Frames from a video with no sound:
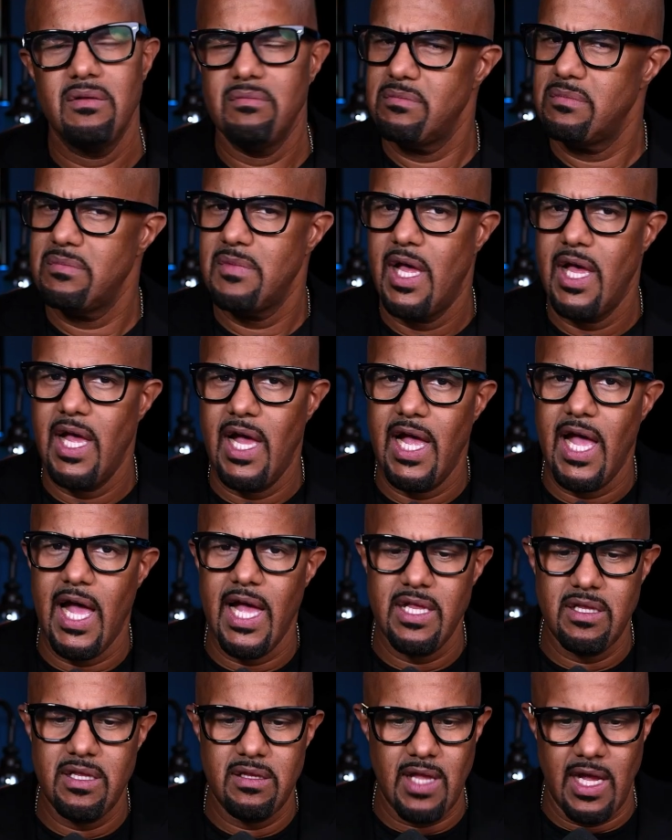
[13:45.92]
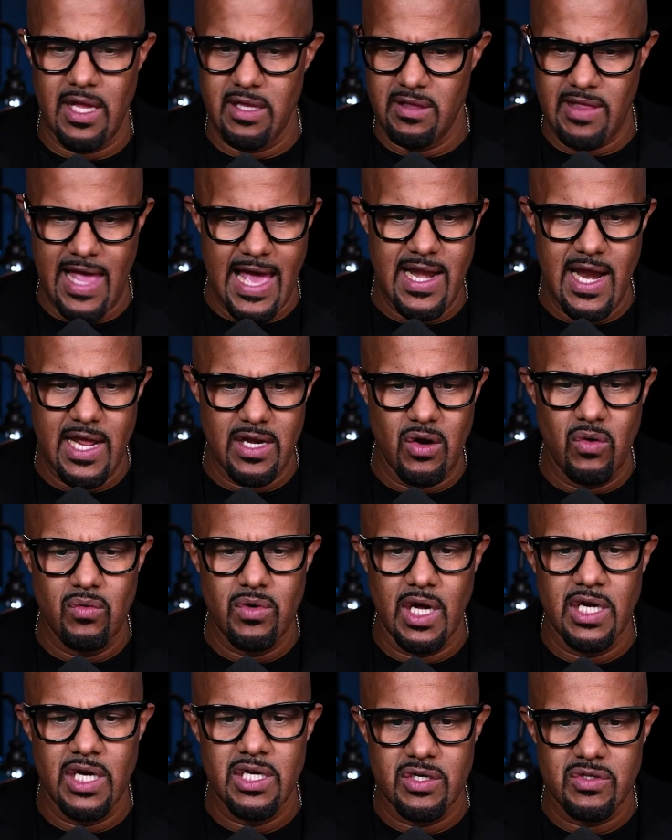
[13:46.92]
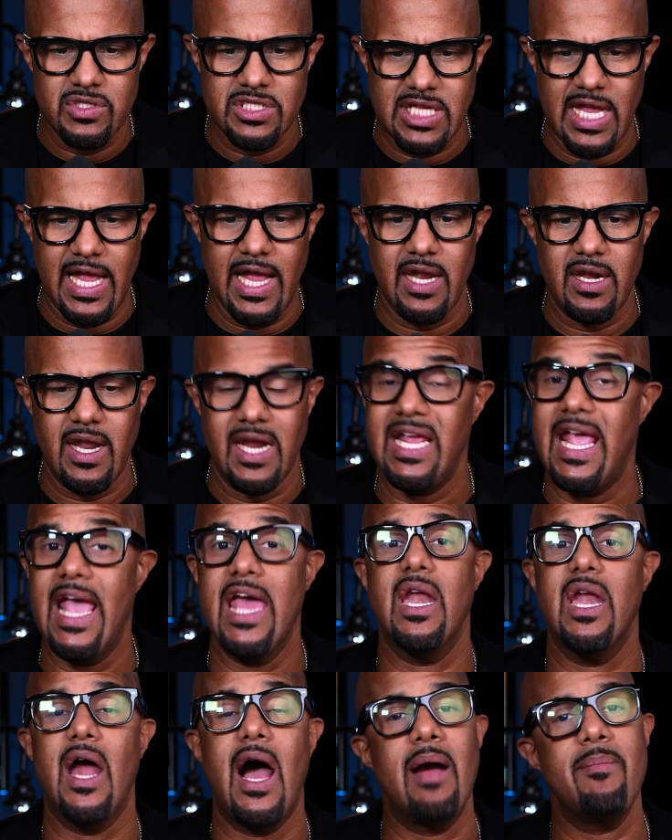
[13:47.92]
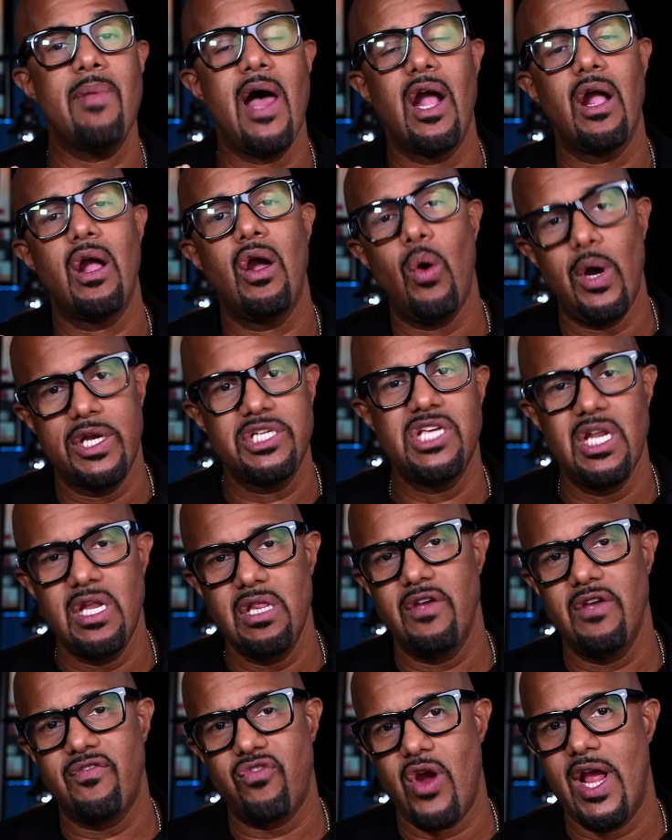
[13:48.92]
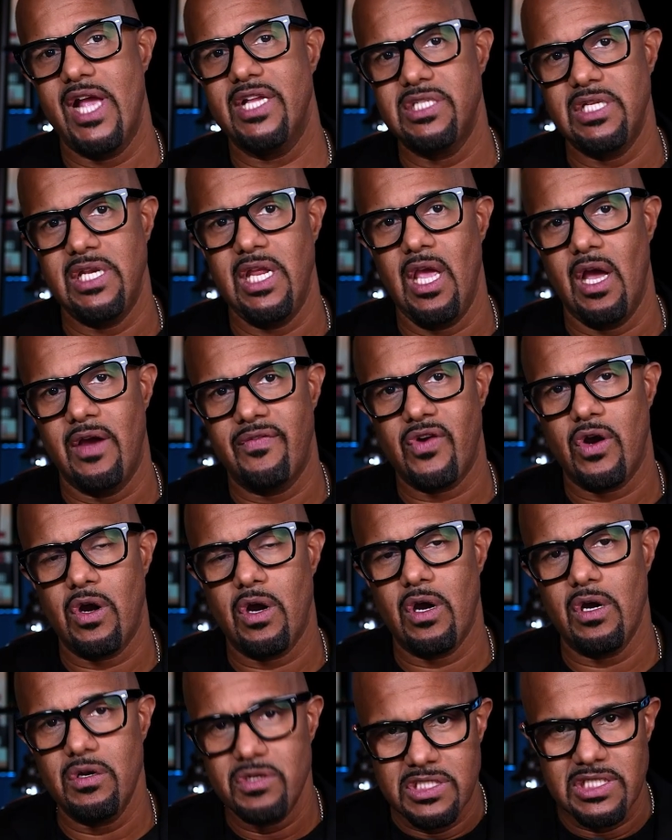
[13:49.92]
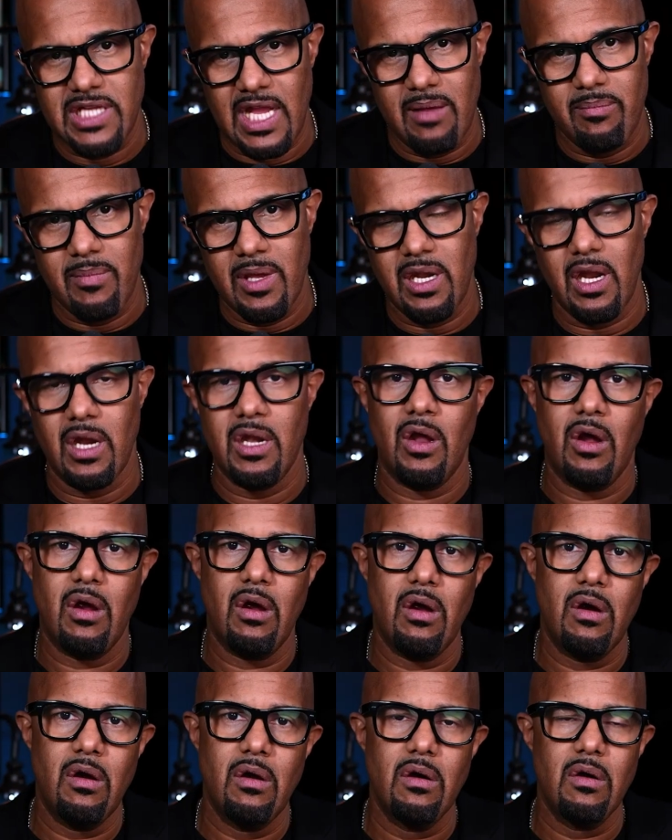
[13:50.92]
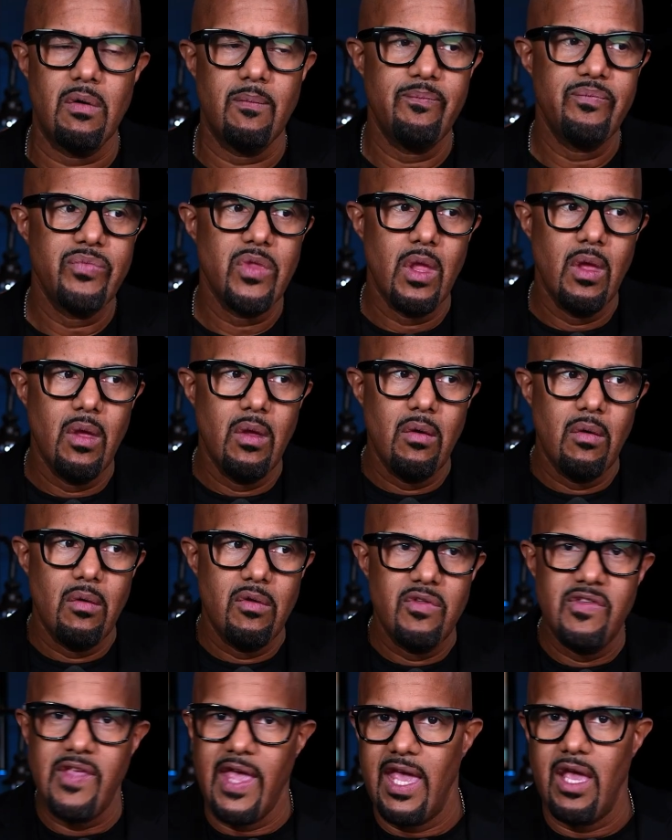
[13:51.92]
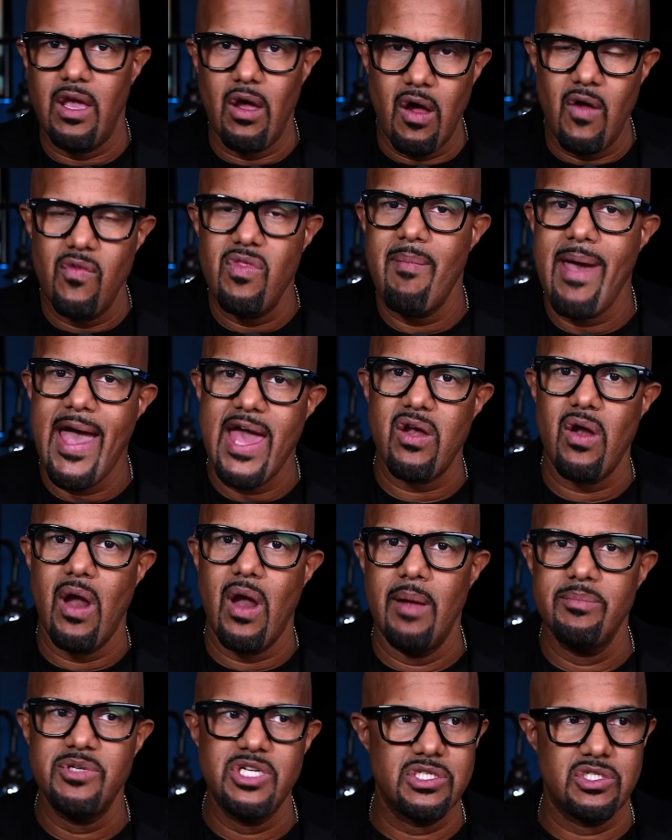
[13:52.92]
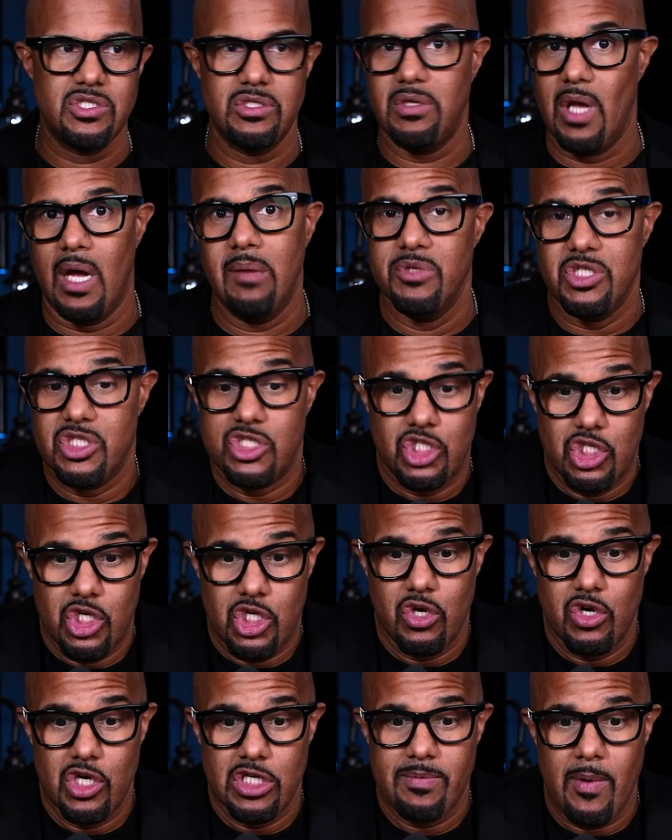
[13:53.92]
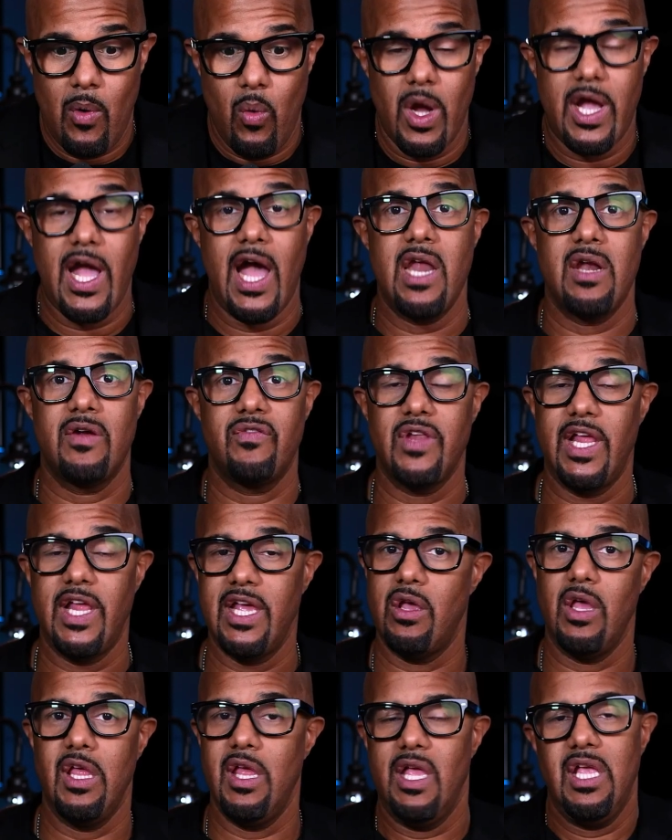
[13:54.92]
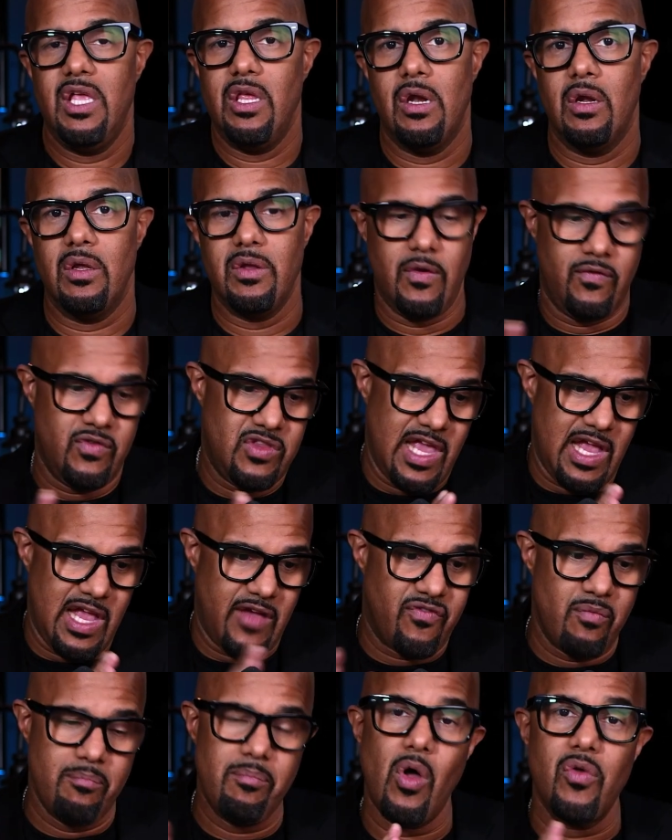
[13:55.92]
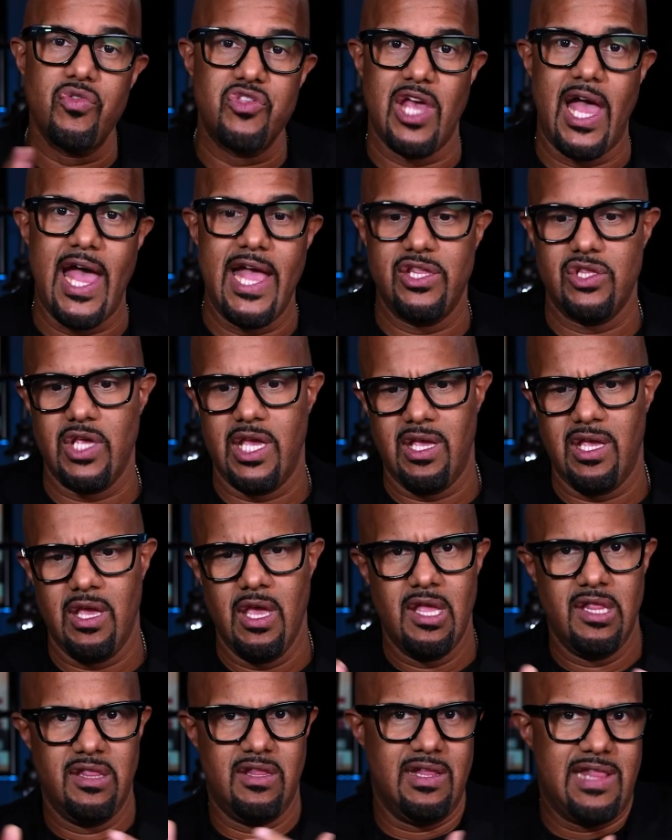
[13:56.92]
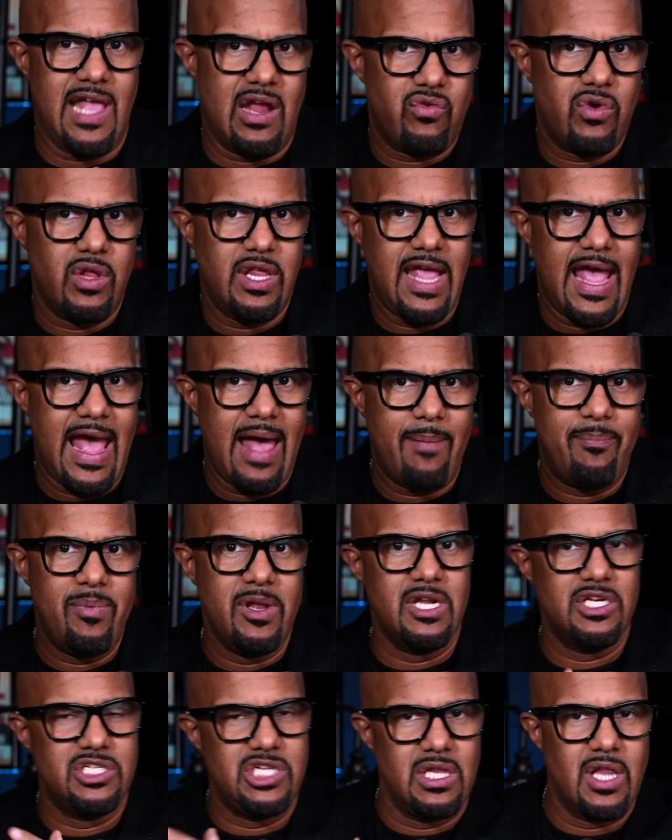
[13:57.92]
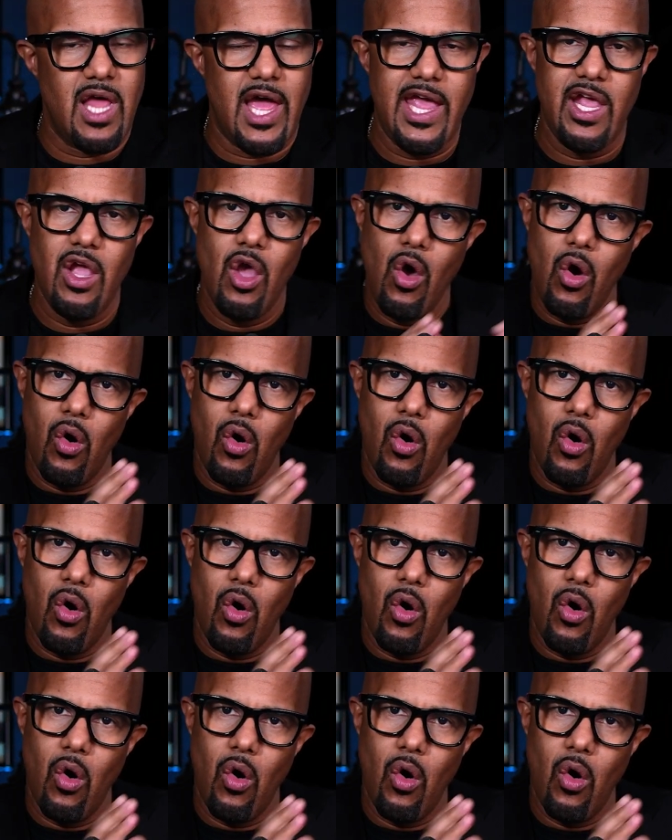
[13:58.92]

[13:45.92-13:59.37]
I don't understand. And again, I'm not questioning the veracity of her statement and her take on the matter. I'm just curious about what kind of, like, you know, if you take it from both sides, like, did that really happen? Is she lying?